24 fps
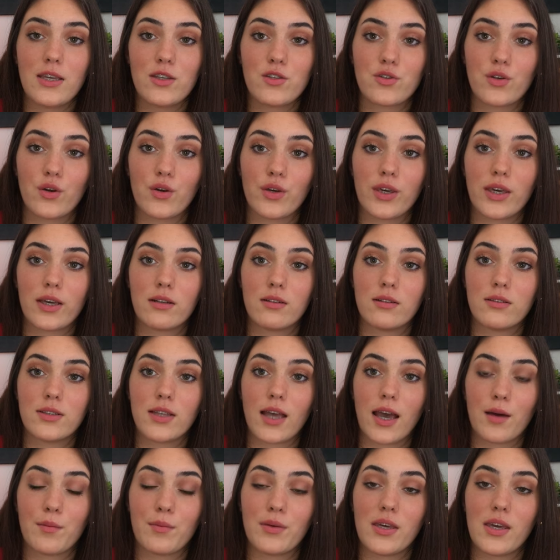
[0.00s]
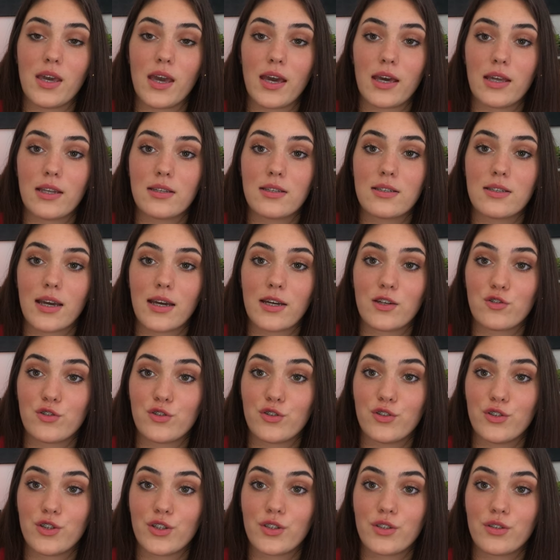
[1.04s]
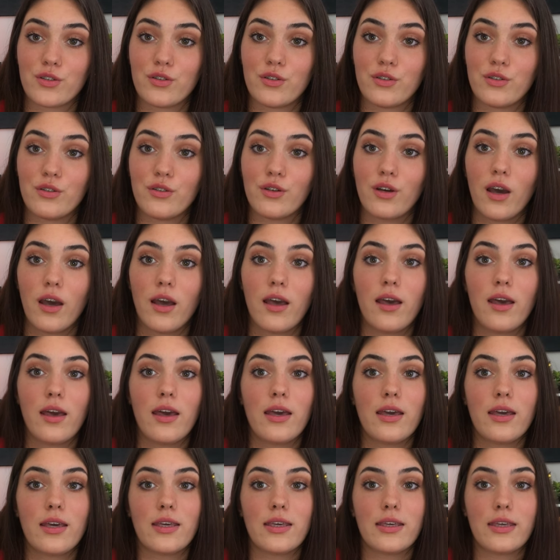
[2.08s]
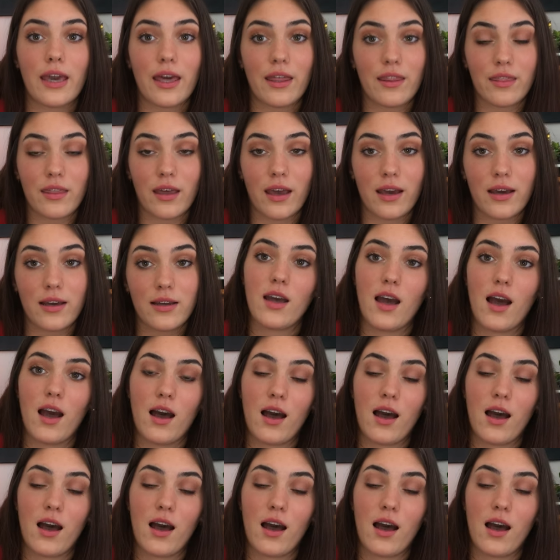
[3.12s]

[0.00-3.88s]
so killed Abby and Andrew just to get that.